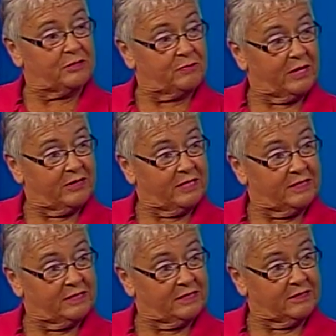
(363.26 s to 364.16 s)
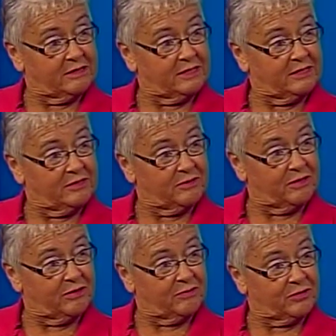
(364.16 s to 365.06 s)
about his
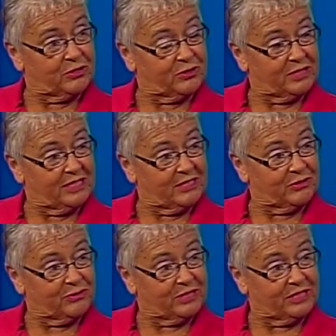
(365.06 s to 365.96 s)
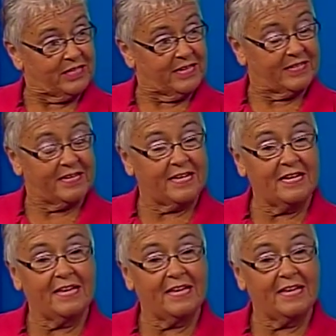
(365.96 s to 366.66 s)
journey into Christianity.